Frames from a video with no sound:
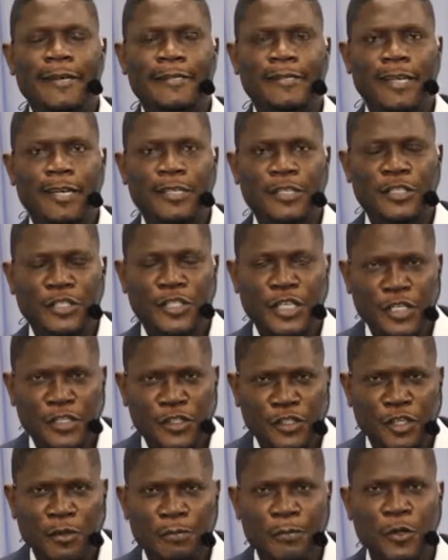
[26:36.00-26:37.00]
the
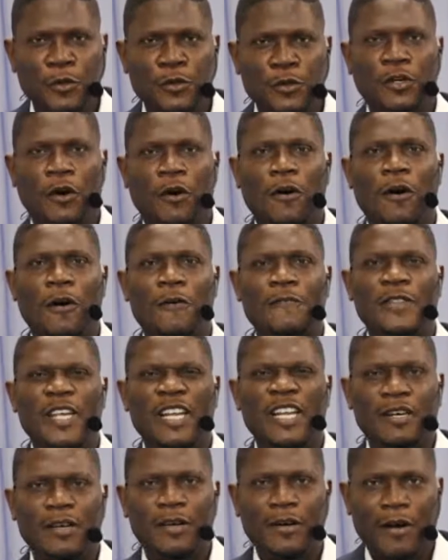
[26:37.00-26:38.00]
distributor of the
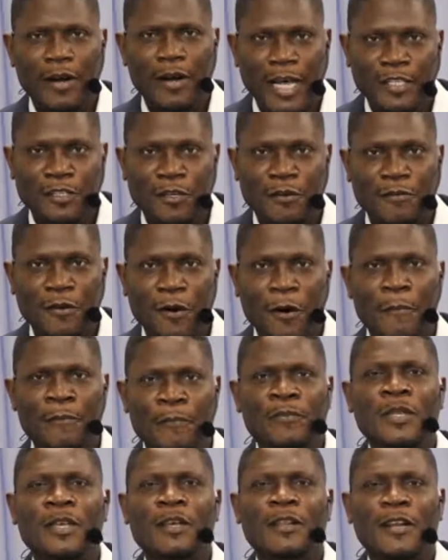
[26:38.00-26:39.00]
knowledge of God.
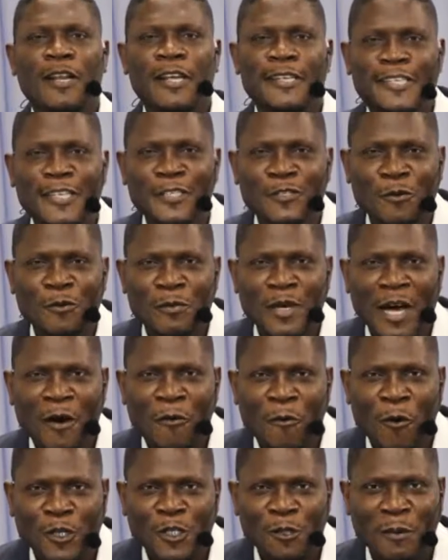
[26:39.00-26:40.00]
Listen to me and
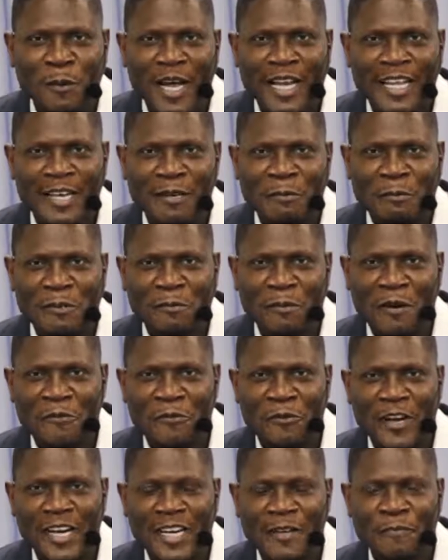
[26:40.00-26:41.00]
watch my lips, my
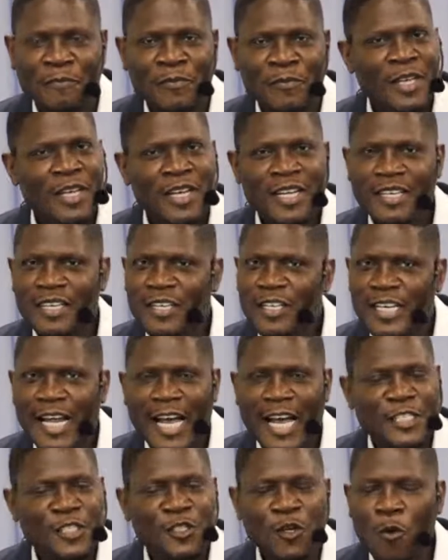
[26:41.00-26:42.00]
friend. There
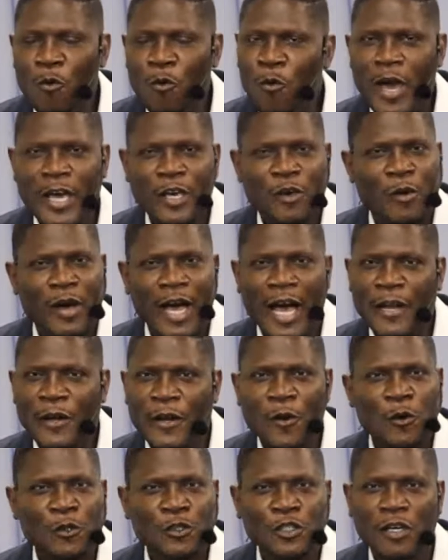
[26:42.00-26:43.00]
is no way you can know
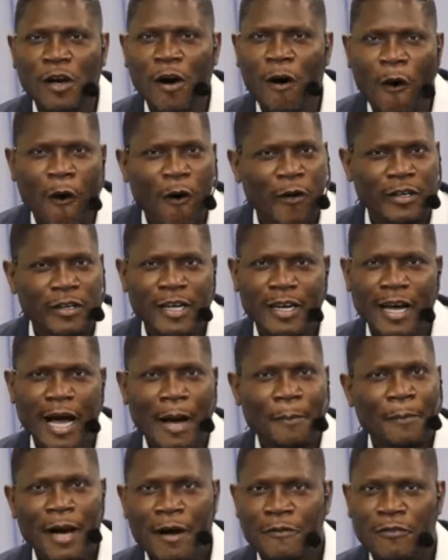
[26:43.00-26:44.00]
God
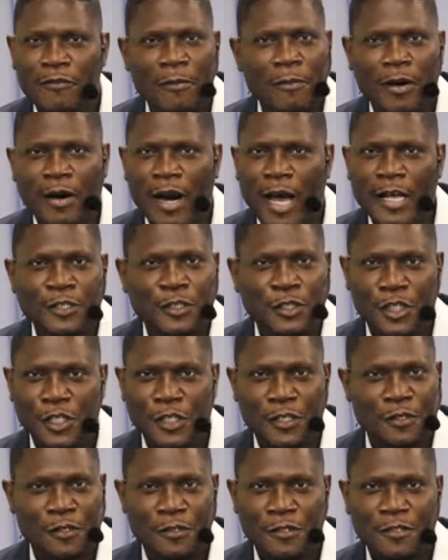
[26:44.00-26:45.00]
apart from Christ
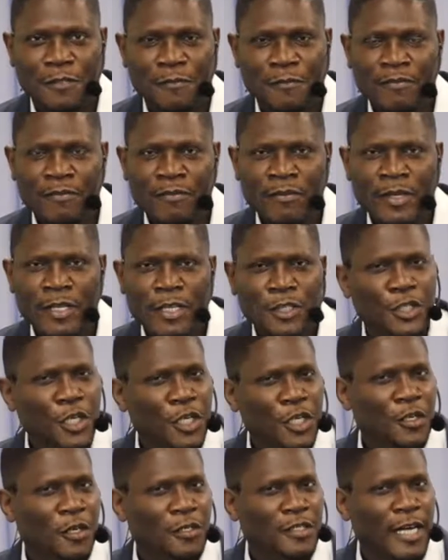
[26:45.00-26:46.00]
Jesus.
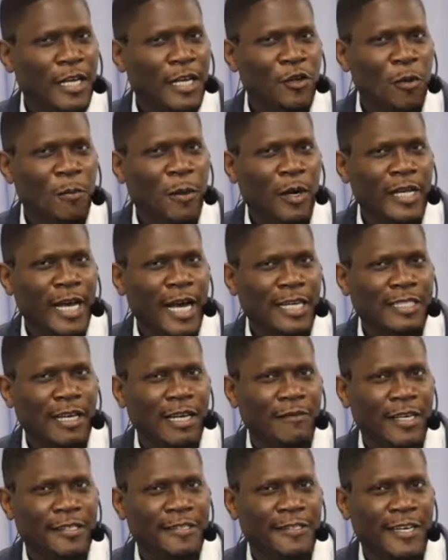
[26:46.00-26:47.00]
Jesus said, Nobody has ever
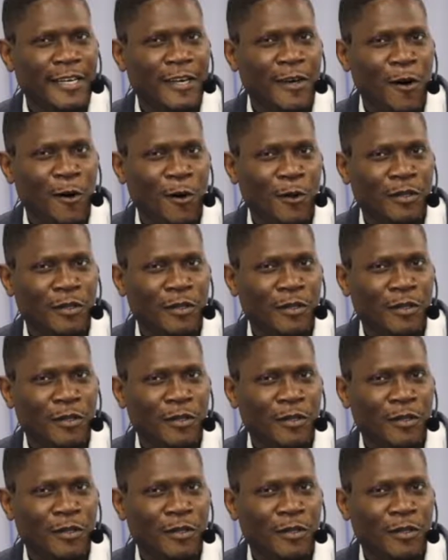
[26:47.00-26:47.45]
seen God,